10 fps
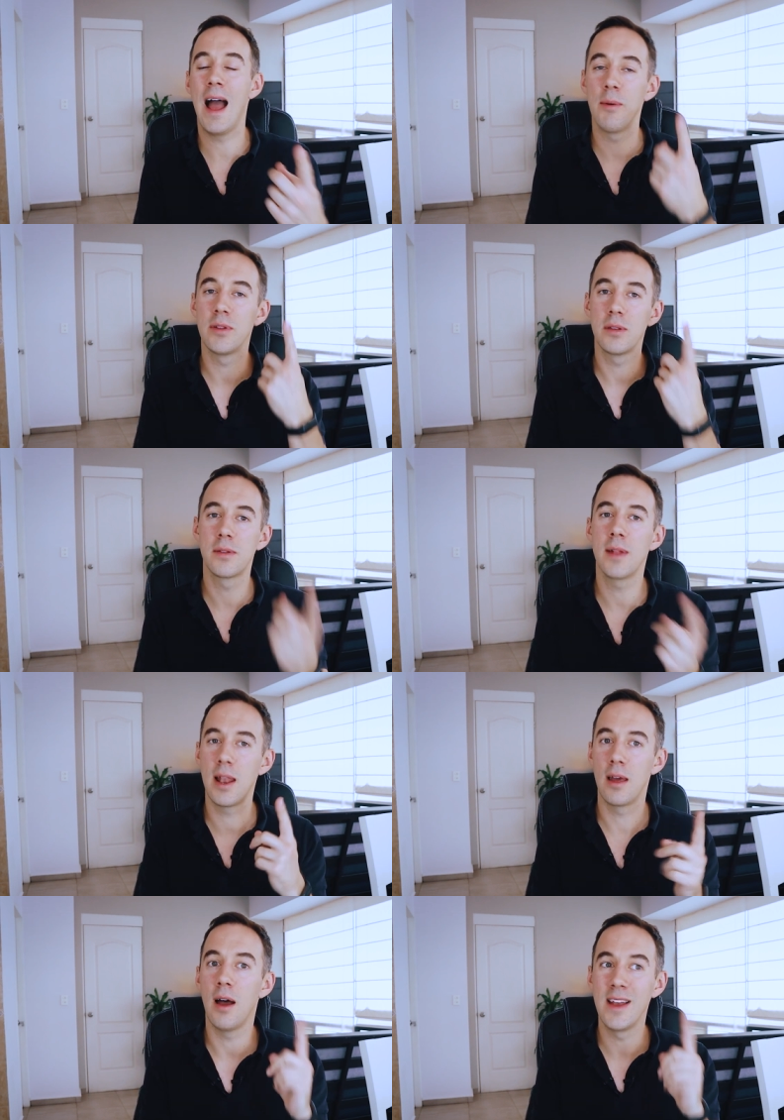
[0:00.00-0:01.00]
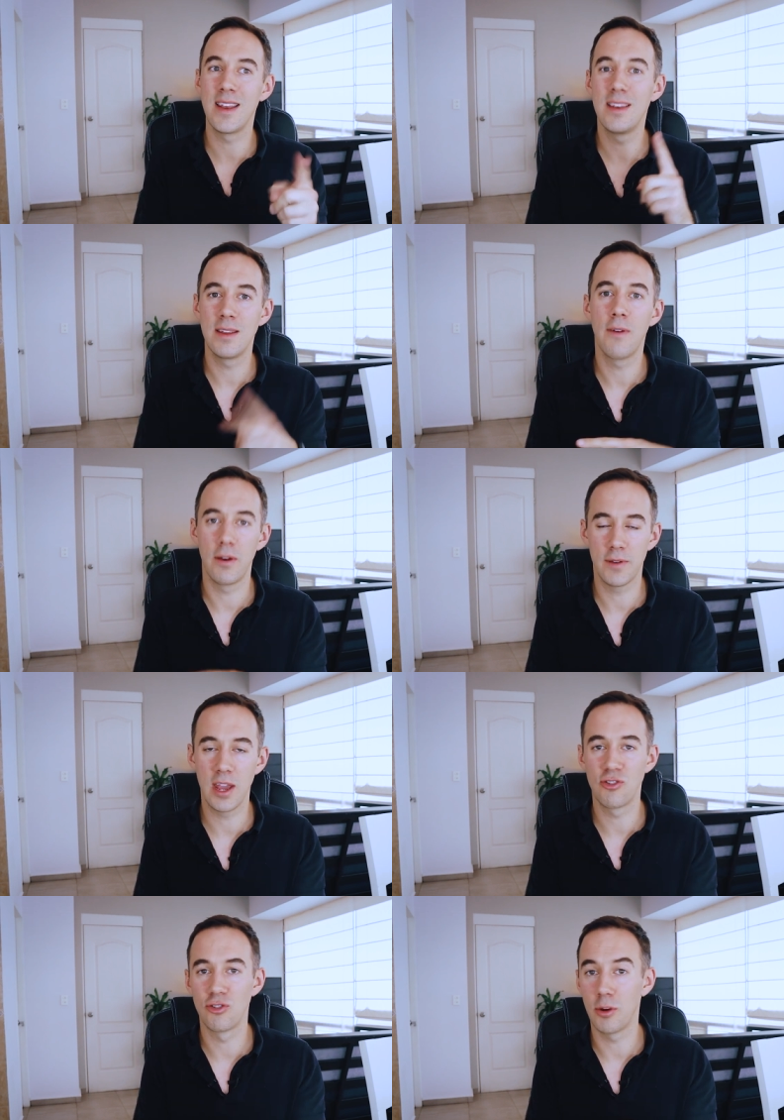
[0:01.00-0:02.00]
Amazon Seller Identity
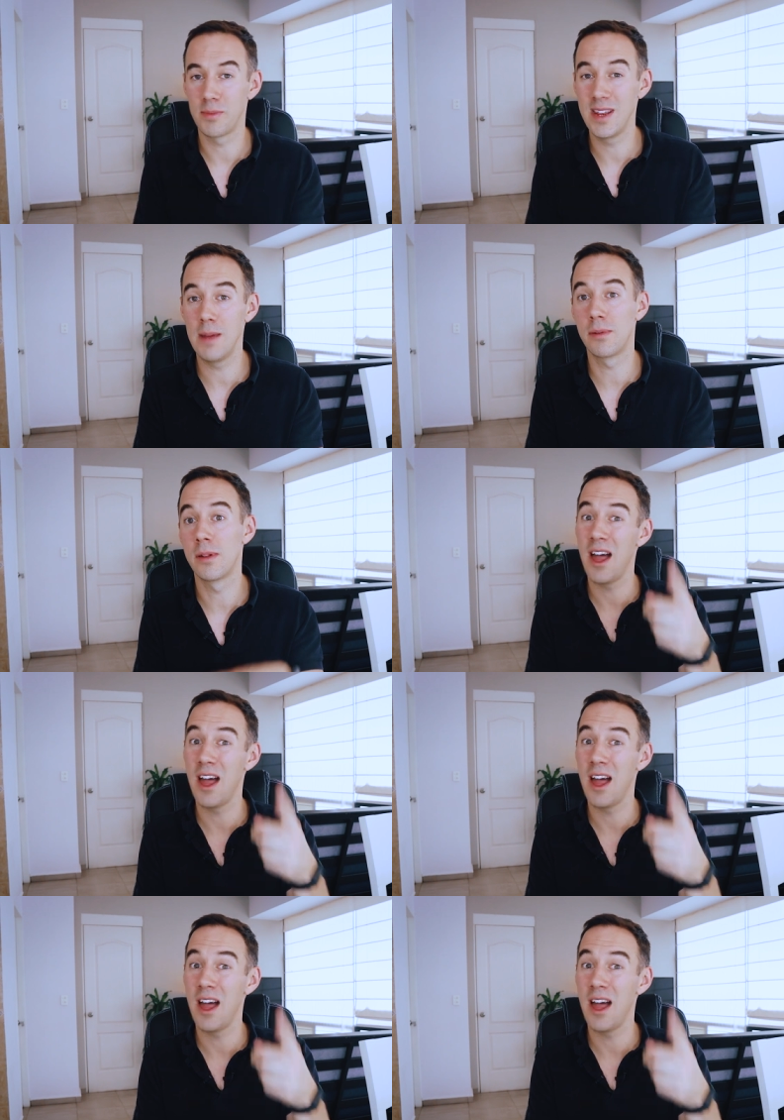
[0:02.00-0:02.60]
Verification Top Tips.